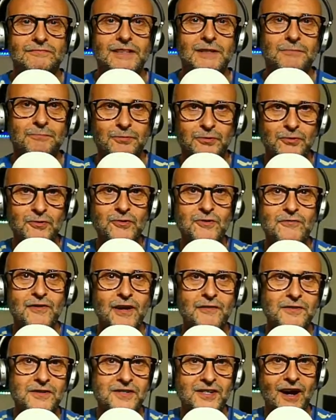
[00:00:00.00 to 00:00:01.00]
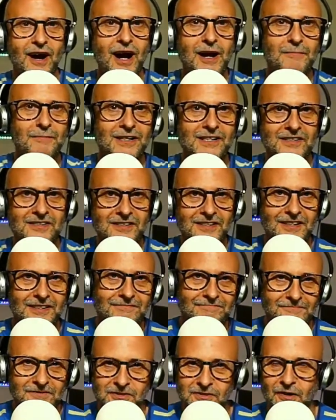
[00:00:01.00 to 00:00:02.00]
improve over time as the
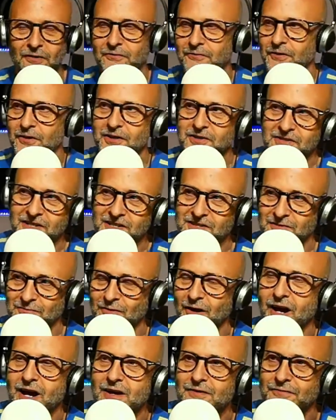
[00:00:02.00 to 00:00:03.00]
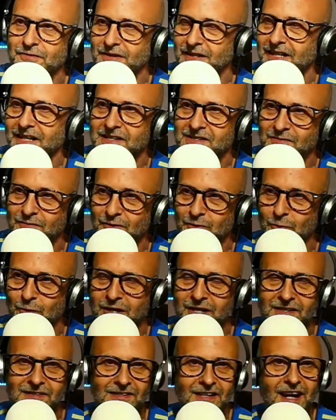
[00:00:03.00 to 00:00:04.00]
soft furnishings arrive in the next few
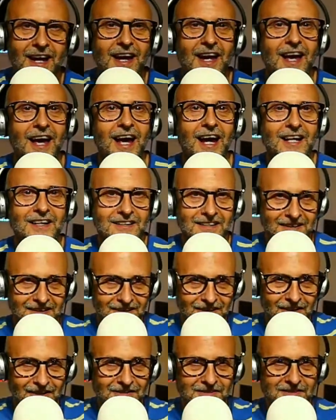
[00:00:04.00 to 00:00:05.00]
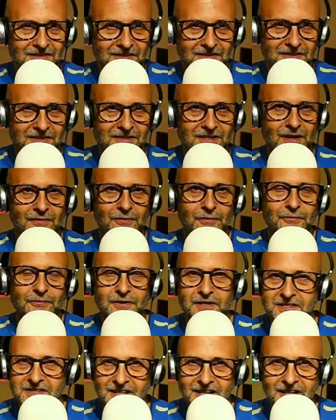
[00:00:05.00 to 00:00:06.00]
weeks and the curtains and stuff are
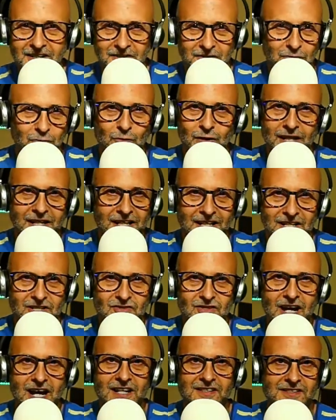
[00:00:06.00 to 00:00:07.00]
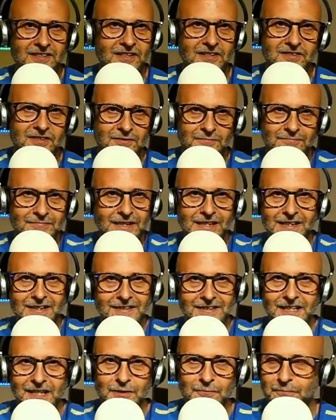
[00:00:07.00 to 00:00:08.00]
fitted and all that kind of jazz. And there's some,
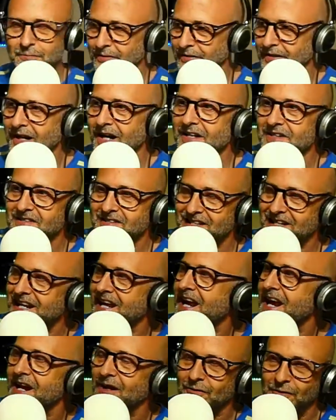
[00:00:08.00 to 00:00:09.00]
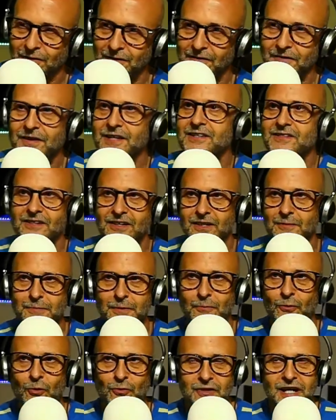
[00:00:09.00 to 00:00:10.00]
you know, plants in here and things look a bit
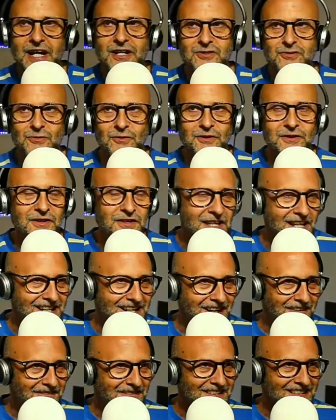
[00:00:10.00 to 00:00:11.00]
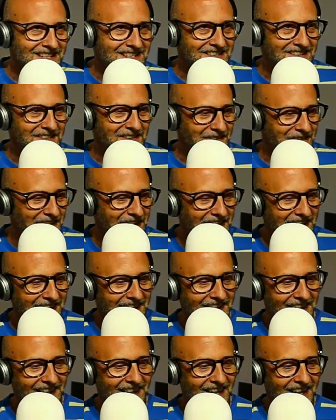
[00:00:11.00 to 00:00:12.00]
more natural than they currently do
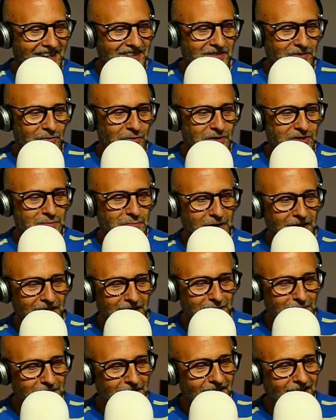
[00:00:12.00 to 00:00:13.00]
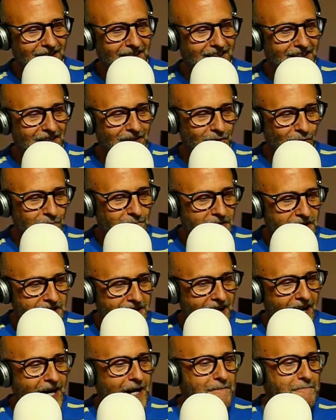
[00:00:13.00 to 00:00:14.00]
because it all looks a bit clinical.
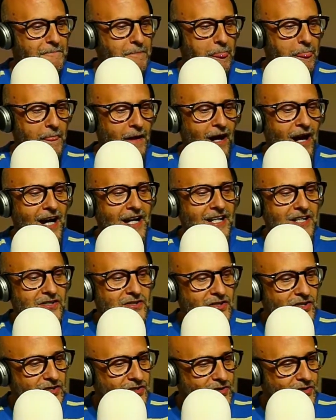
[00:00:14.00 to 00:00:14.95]
Ina's just